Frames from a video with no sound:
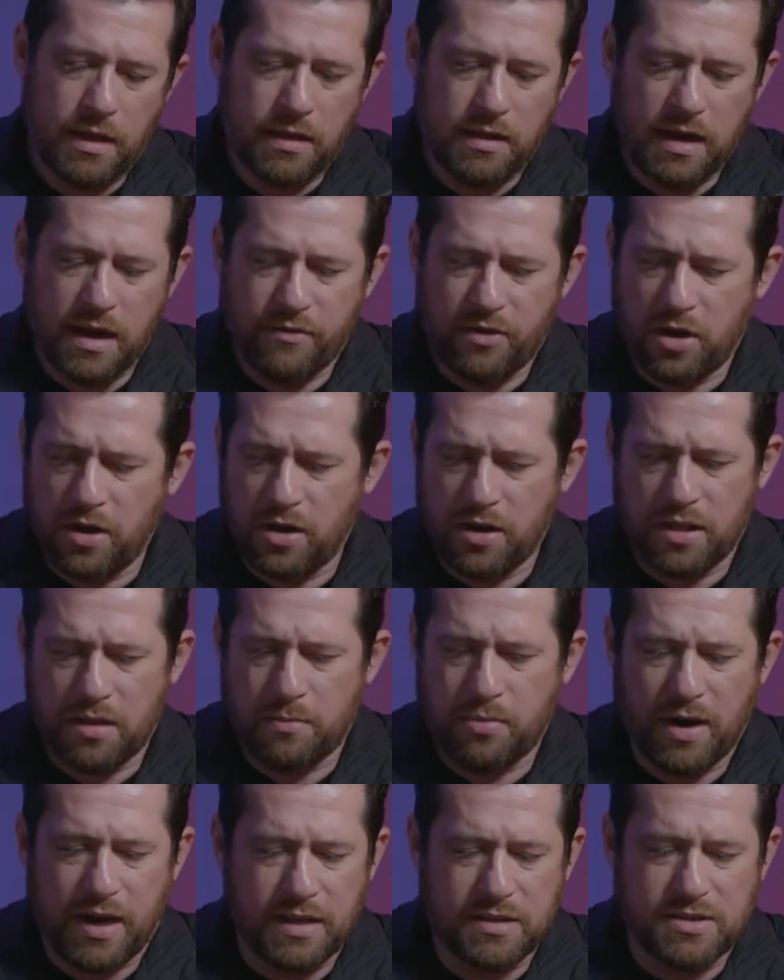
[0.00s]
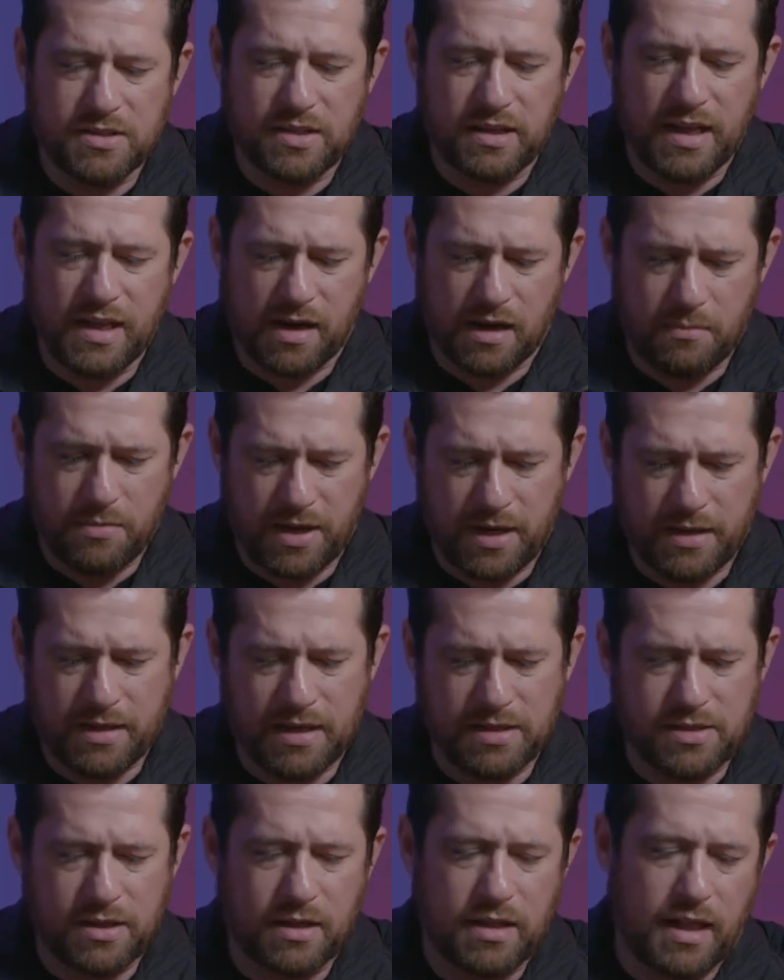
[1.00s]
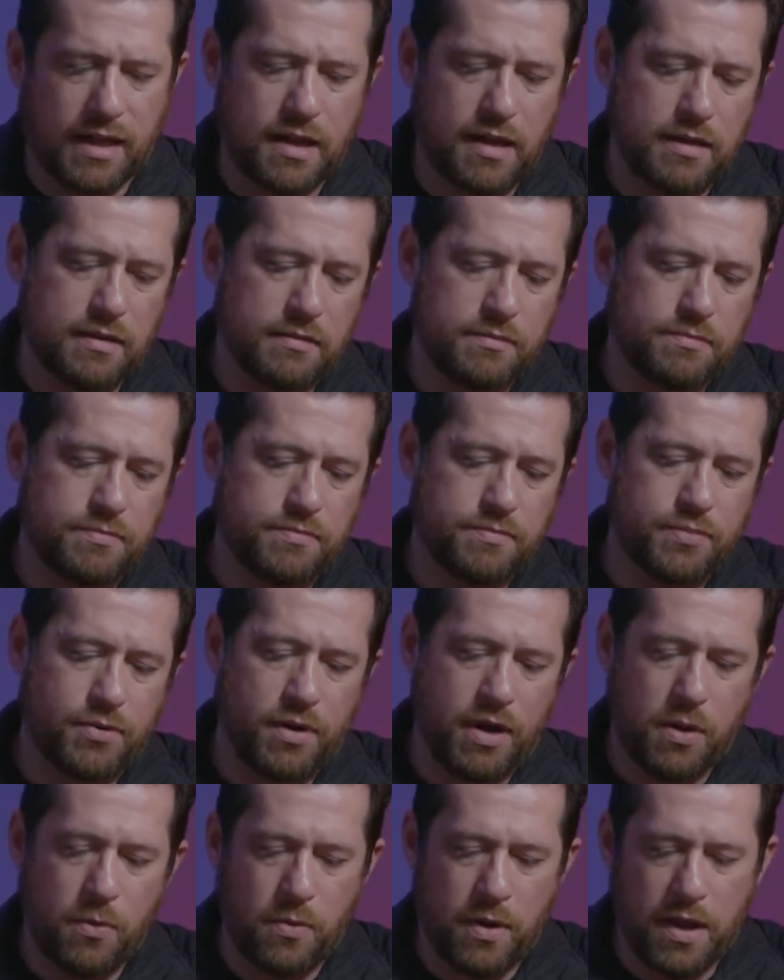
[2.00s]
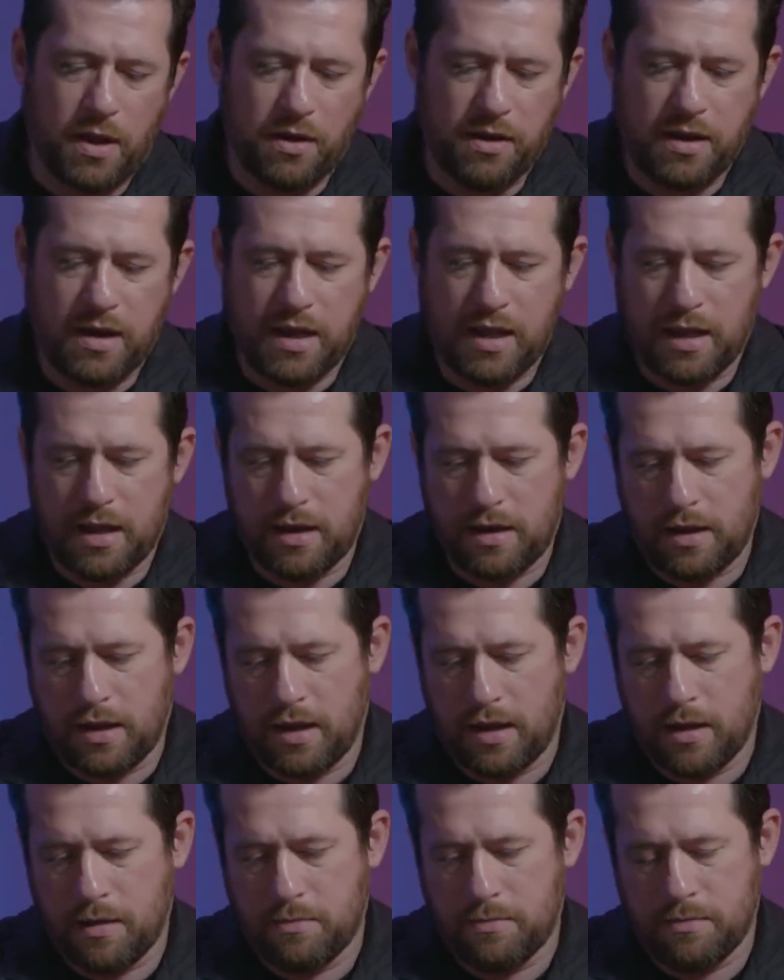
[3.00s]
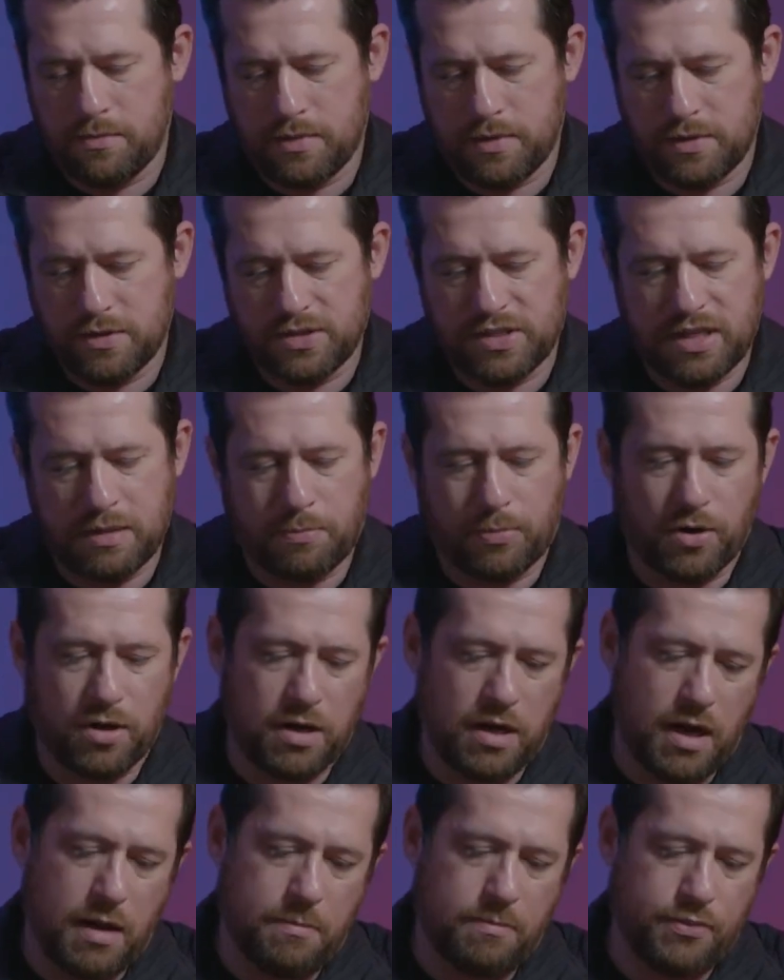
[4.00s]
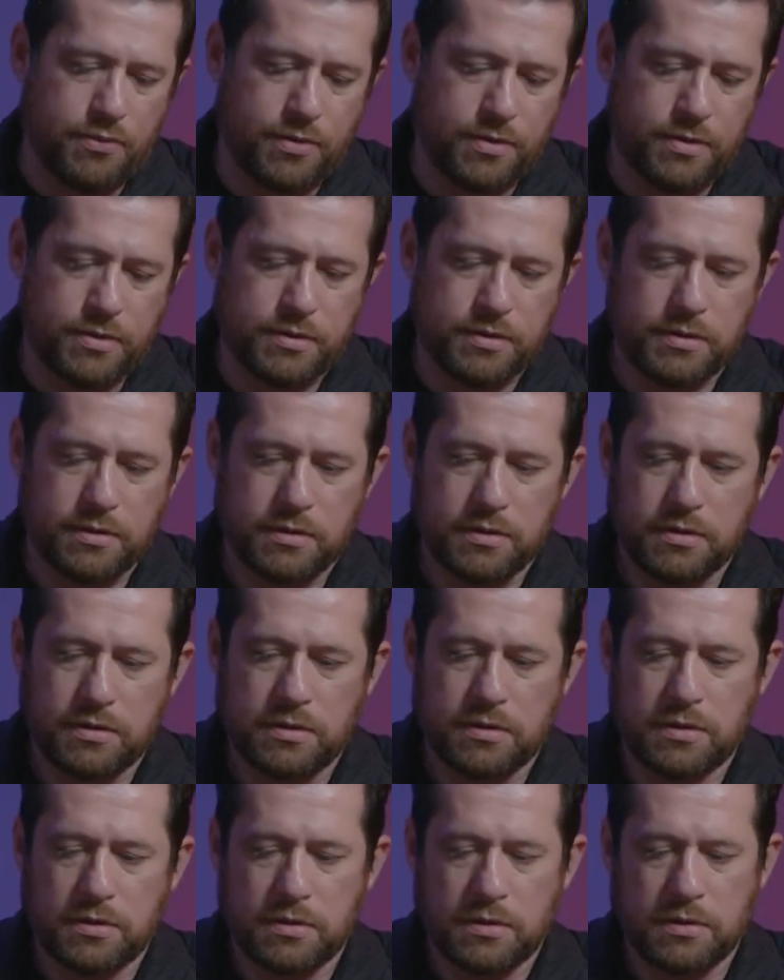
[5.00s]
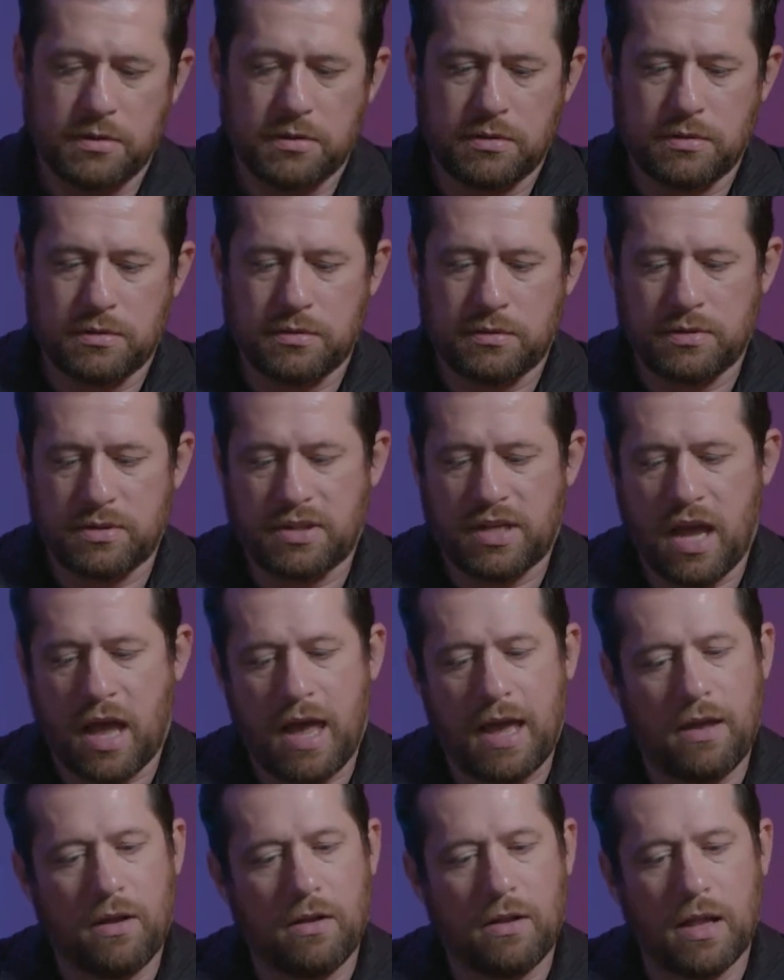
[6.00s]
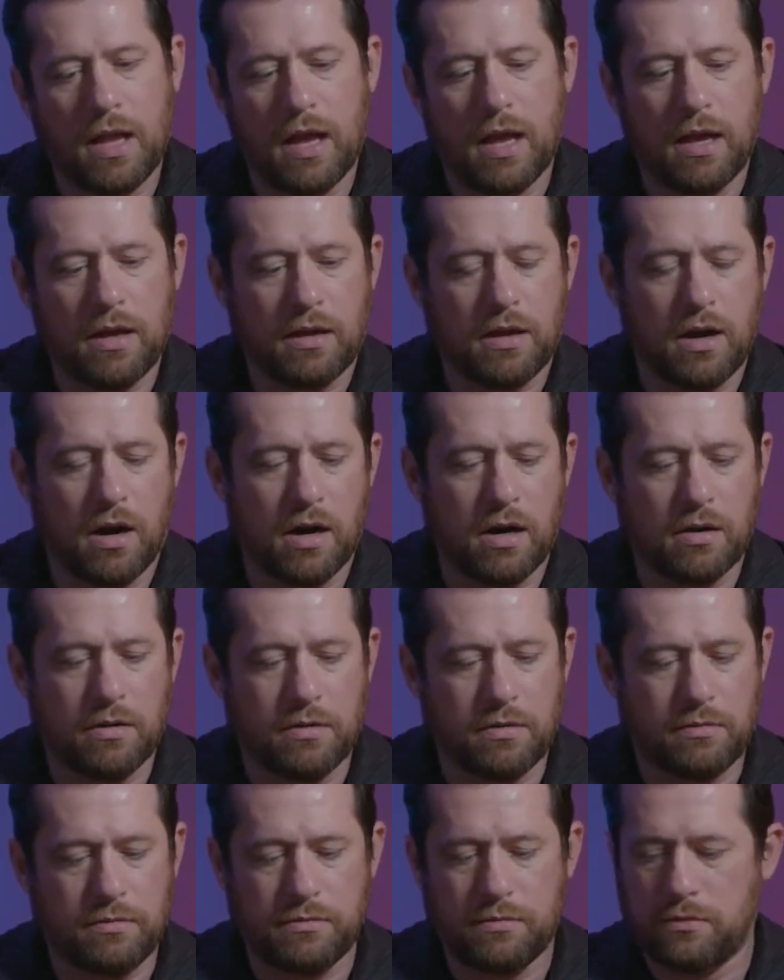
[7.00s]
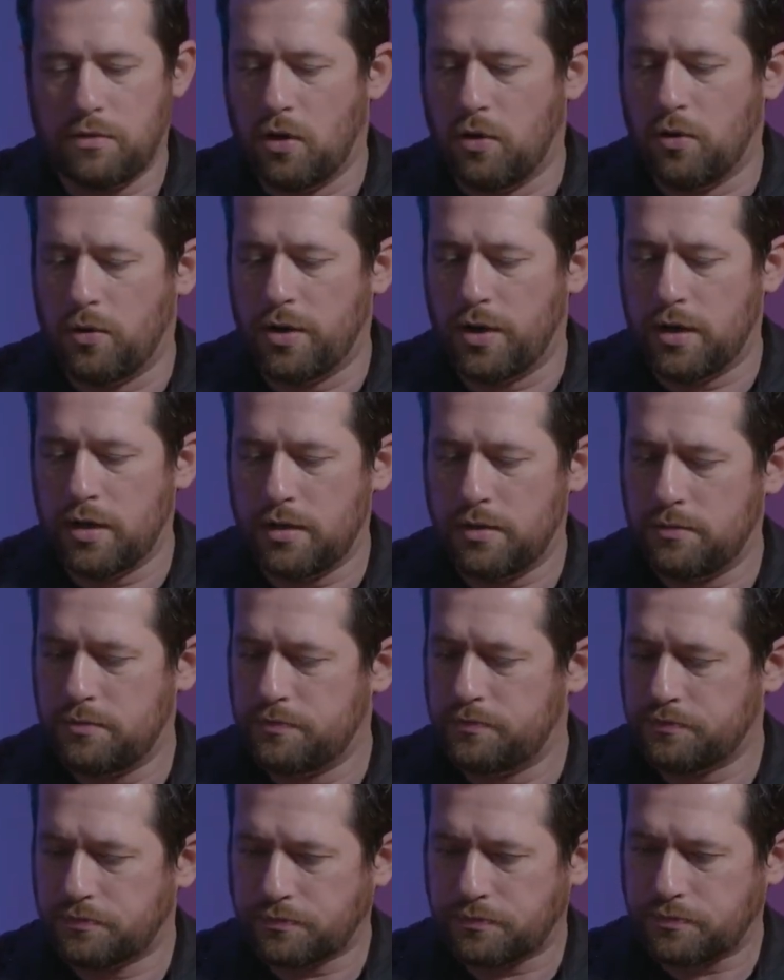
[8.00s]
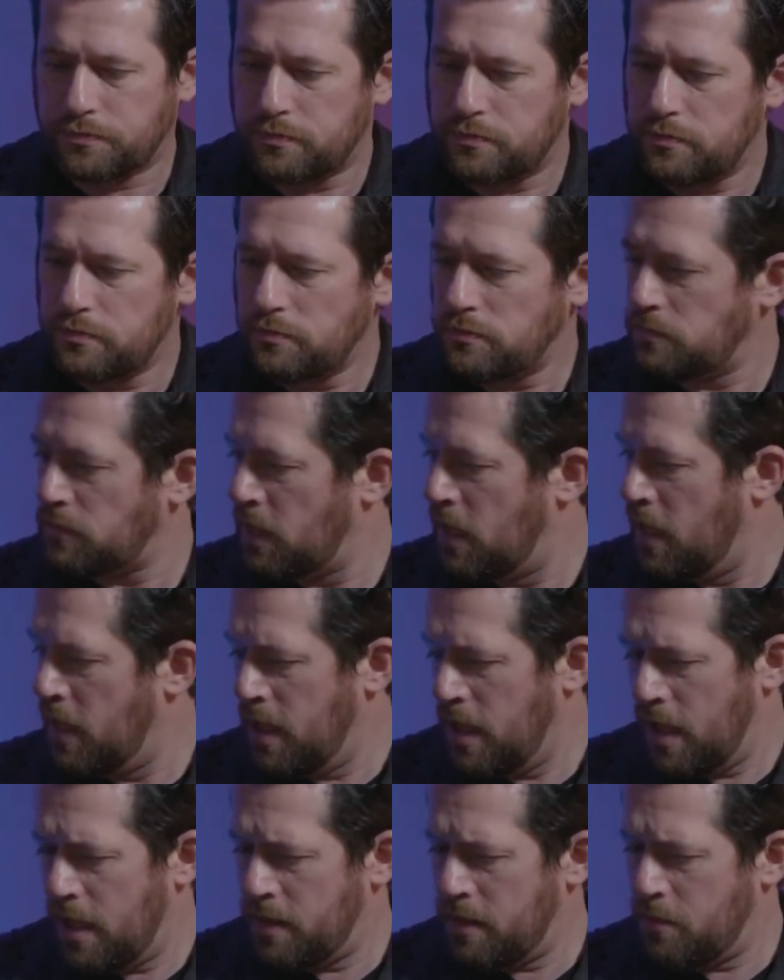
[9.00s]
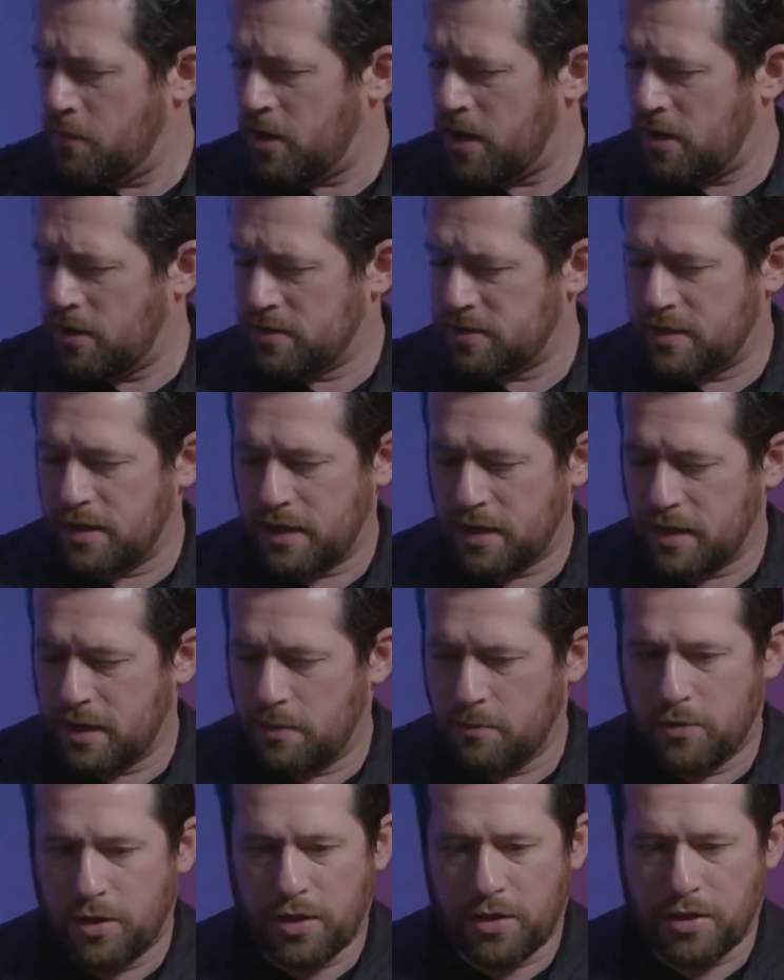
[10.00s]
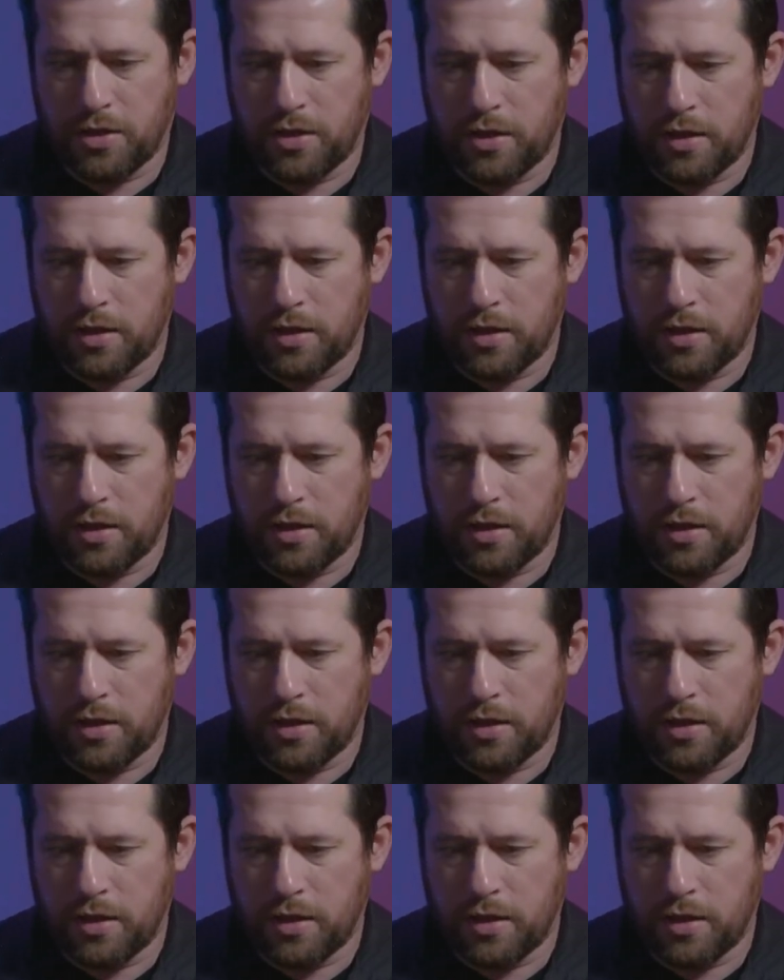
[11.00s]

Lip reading: Never heard of the brand Slinger, but it does look like a pretty well knit zipper up style card holder. And then what else did it come with?